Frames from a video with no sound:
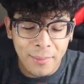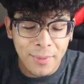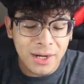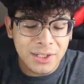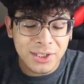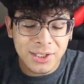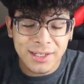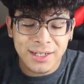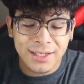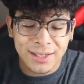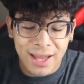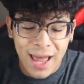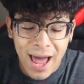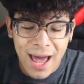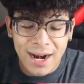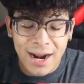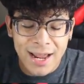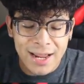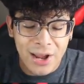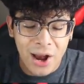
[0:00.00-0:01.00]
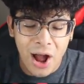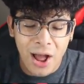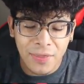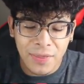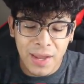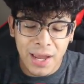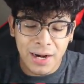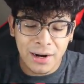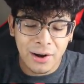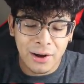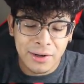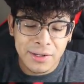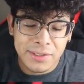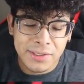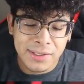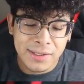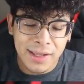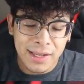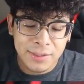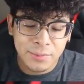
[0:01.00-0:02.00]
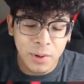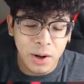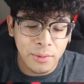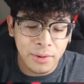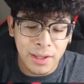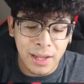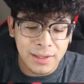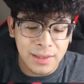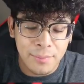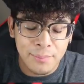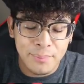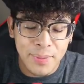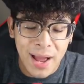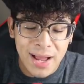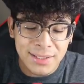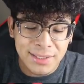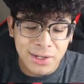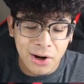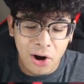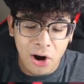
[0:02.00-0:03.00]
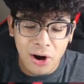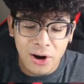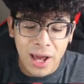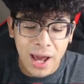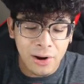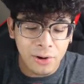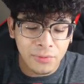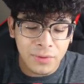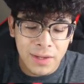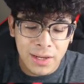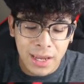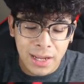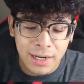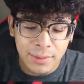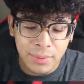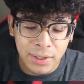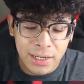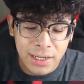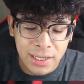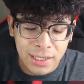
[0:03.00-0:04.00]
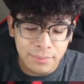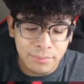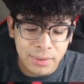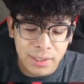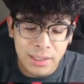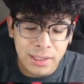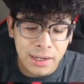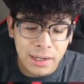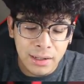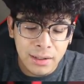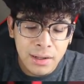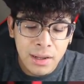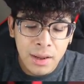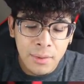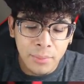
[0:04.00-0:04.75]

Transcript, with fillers: I'm actually glad I got that, honestly. That's probably like the best card. I don't think anybody can beat it.